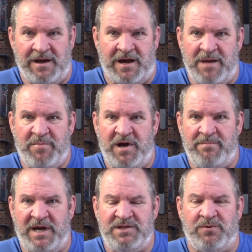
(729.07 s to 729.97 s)
I
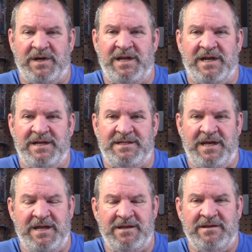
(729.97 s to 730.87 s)
bought my twenty
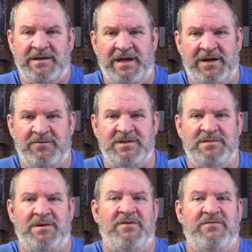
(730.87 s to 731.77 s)
nineteen and it was
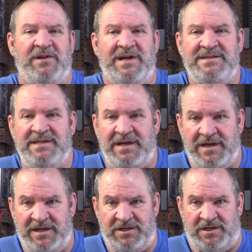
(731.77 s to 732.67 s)
a
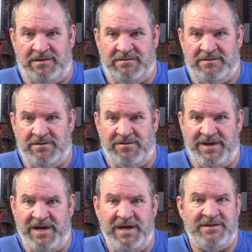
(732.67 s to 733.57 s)
Valencia engine.
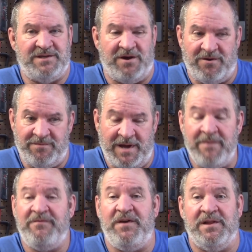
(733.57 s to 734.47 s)
Okay, so
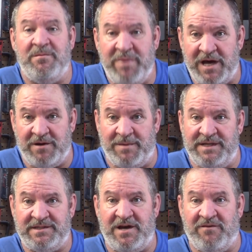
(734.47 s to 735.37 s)
I'm feeling better
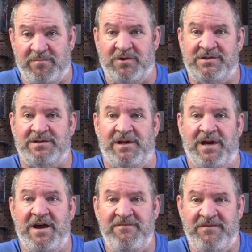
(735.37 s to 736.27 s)
myself personally.
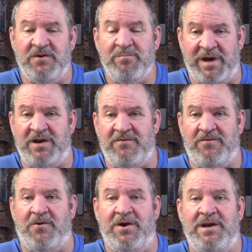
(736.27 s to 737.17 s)
I feel better
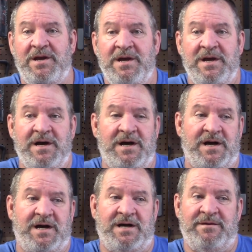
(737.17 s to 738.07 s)
for it
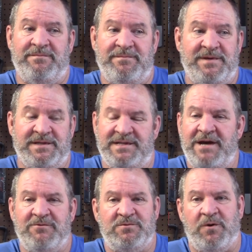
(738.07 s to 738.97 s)
because uh,
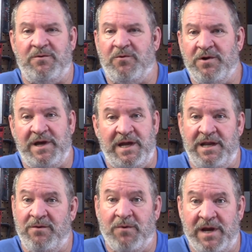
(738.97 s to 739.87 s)
that was one worry I
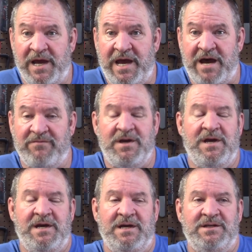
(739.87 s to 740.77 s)
didn't want to have.
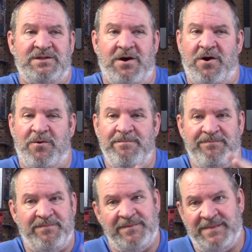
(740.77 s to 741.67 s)
So
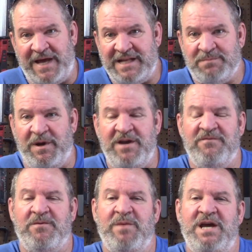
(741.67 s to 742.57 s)
that's my
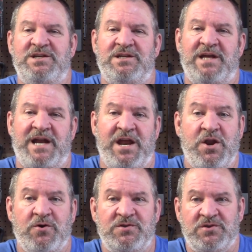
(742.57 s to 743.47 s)
information that I
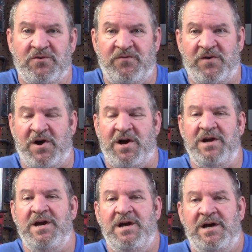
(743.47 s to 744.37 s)
know so
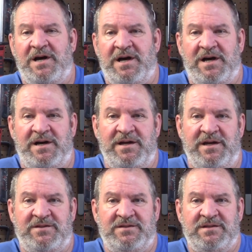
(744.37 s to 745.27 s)
far. Uh,
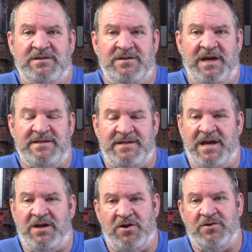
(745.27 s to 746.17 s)
as as
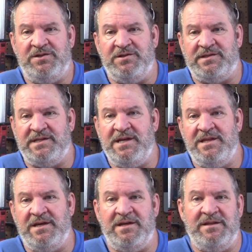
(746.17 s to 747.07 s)
that goes, you see
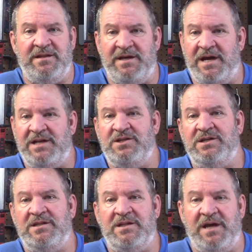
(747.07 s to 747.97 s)
the the
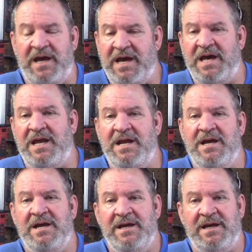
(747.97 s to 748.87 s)
engine, the head,
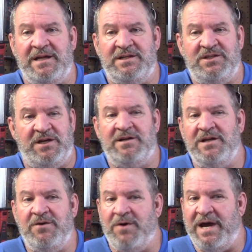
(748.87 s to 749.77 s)
and
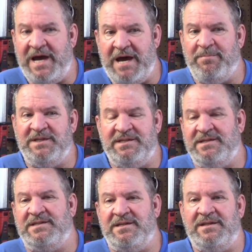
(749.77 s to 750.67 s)
generally what happens
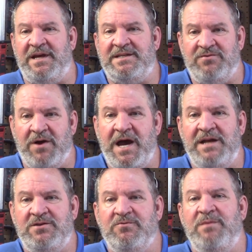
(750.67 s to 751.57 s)
is that they try
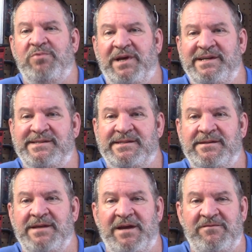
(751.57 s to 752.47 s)
to replace
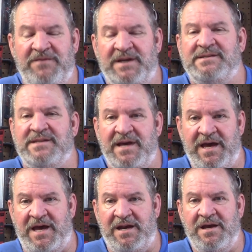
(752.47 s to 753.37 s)
and fix the
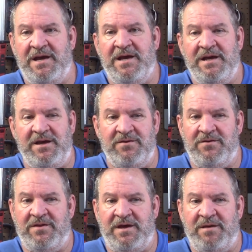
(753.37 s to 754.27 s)
head.
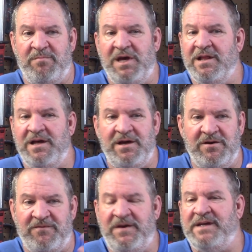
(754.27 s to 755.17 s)
Either they mill it
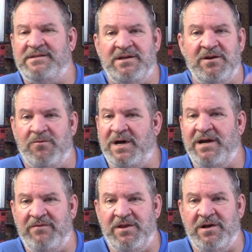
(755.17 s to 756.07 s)
or fix it or
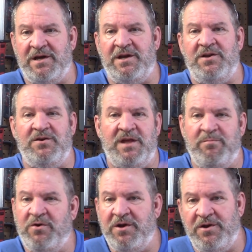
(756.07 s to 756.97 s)
whatever they're going to do. They
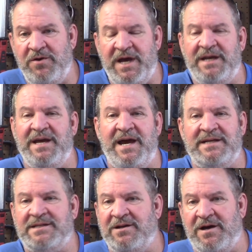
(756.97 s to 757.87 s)
put a new head
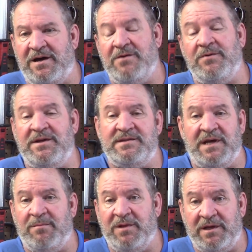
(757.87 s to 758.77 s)
gasket on and
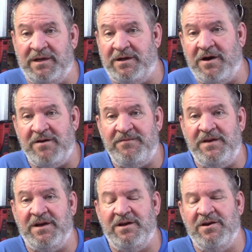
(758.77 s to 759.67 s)
reassemble it, and off
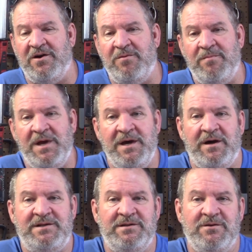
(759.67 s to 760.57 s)
you go
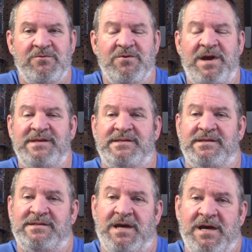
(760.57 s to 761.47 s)
to the
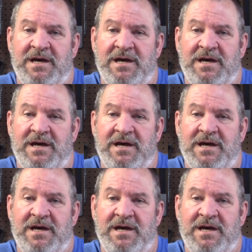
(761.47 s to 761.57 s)
races.